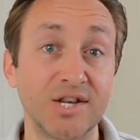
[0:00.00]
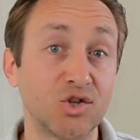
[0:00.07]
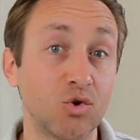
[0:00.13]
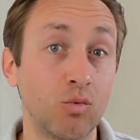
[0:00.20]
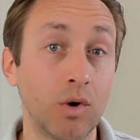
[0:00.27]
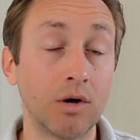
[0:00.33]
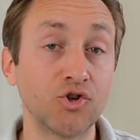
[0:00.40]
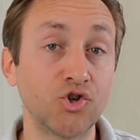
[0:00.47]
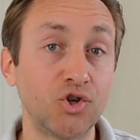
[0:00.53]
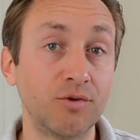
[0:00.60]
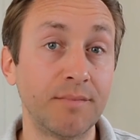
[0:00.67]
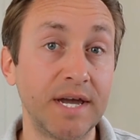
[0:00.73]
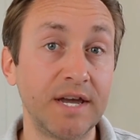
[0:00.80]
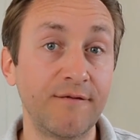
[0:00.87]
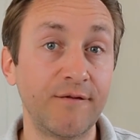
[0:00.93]
So whilst
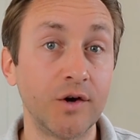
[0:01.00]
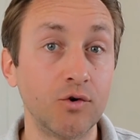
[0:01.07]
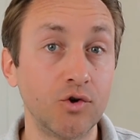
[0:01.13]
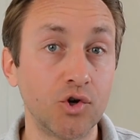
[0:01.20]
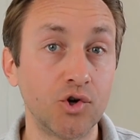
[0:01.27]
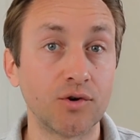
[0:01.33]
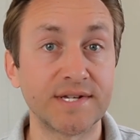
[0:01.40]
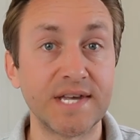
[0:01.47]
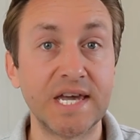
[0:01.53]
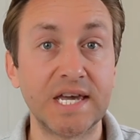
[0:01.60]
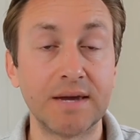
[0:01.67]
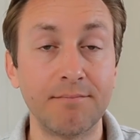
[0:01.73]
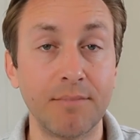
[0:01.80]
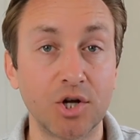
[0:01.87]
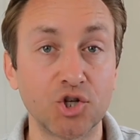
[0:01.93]
you may feel you're not
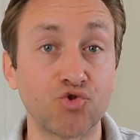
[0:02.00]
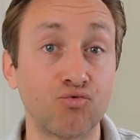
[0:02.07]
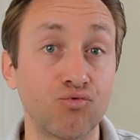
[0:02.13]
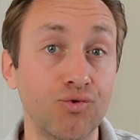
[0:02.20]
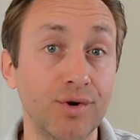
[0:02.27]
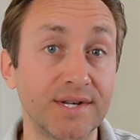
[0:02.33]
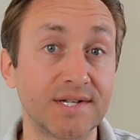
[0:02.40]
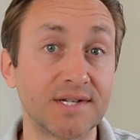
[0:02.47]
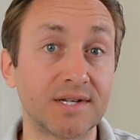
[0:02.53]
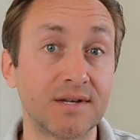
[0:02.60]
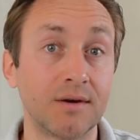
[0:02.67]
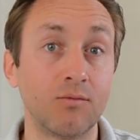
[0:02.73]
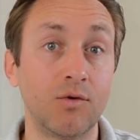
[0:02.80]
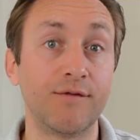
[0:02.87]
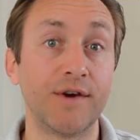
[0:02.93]
taking much
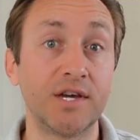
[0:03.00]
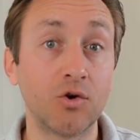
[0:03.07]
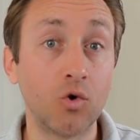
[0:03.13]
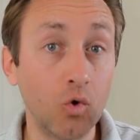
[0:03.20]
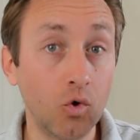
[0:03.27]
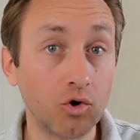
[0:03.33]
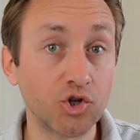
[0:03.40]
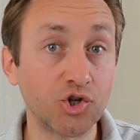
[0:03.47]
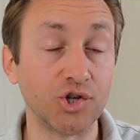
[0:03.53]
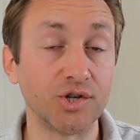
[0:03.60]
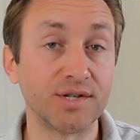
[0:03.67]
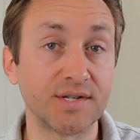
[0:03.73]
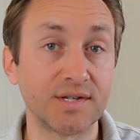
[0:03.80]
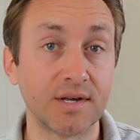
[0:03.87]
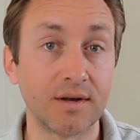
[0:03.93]
risk with a
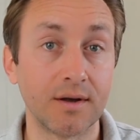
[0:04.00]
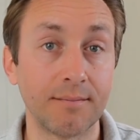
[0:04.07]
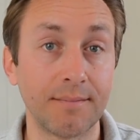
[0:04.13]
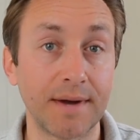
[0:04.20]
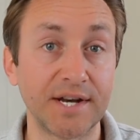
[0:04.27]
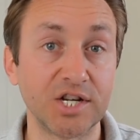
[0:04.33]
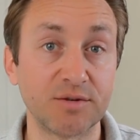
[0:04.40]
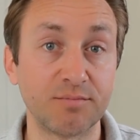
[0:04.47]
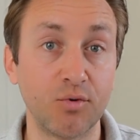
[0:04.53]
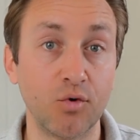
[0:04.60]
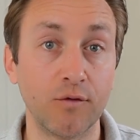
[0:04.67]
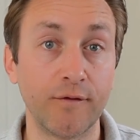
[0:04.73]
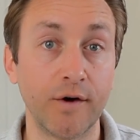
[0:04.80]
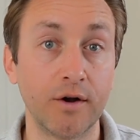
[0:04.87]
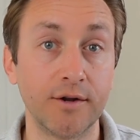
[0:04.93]
cautious managed
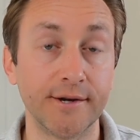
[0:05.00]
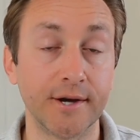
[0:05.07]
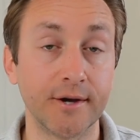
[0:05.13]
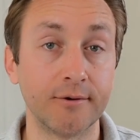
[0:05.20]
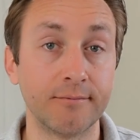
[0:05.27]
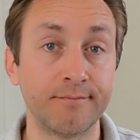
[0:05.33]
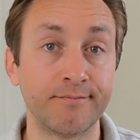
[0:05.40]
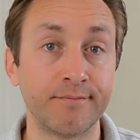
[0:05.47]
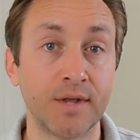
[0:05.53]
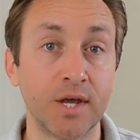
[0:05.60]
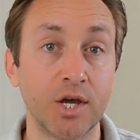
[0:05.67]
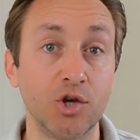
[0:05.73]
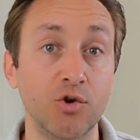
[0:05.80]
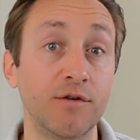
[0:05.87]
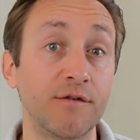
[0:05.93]
portfolio,
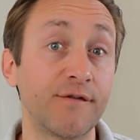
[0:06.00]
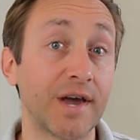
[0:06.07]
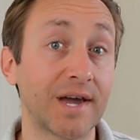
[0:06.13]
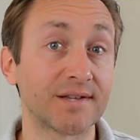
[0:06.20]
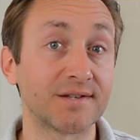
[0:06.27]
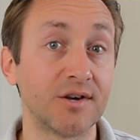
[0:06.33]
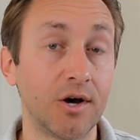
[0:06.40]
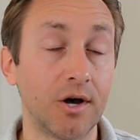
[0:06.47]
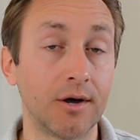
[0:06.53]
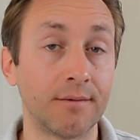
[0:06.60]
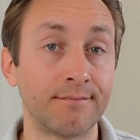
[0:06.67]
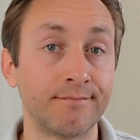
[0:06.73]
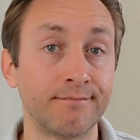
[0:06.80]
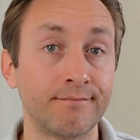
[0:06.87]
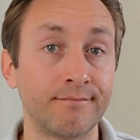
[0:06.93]
you in fact are,